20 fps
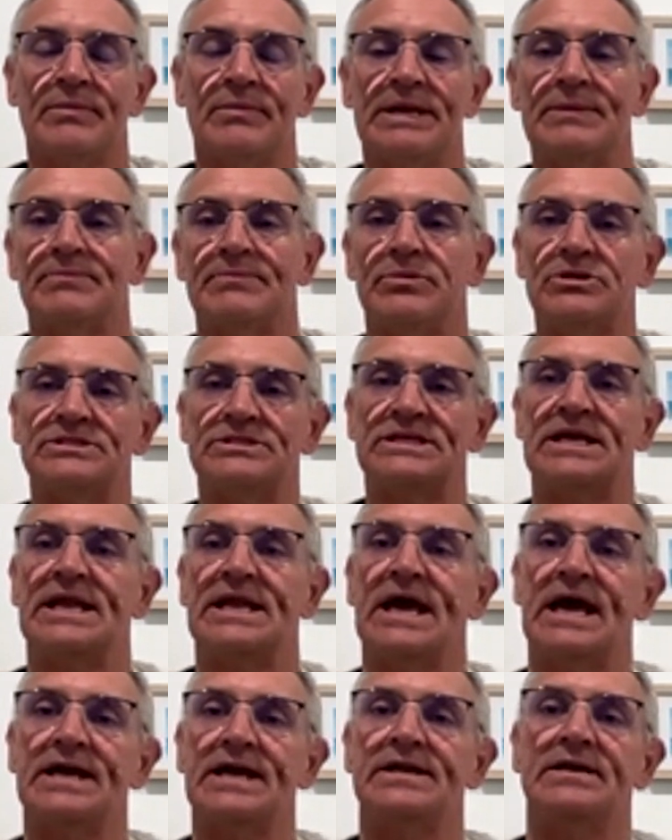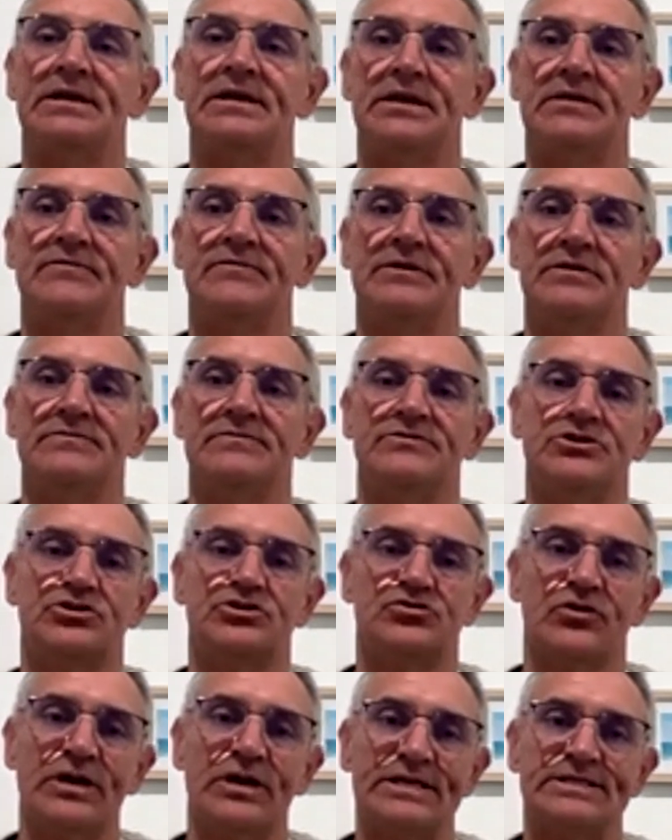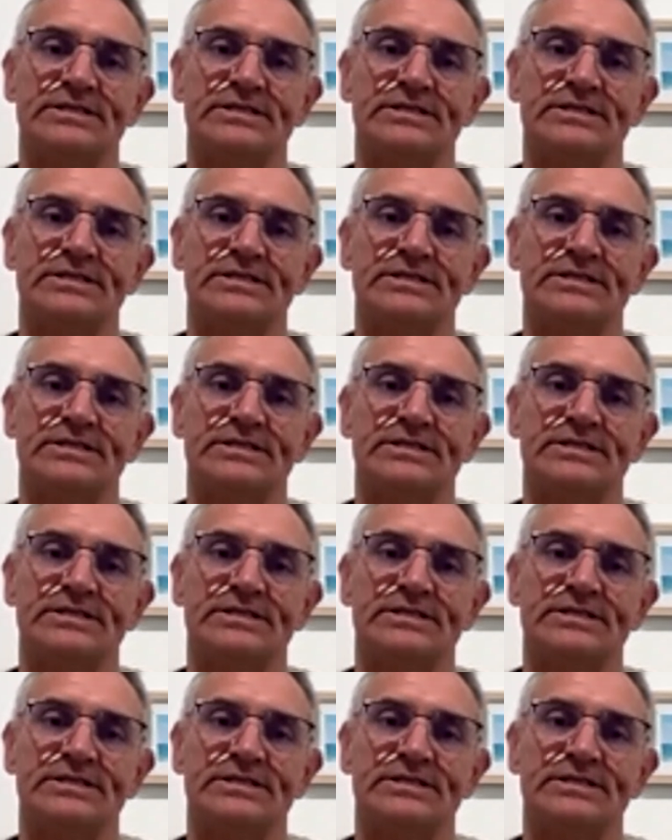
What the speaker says: but it puts that added level of stress.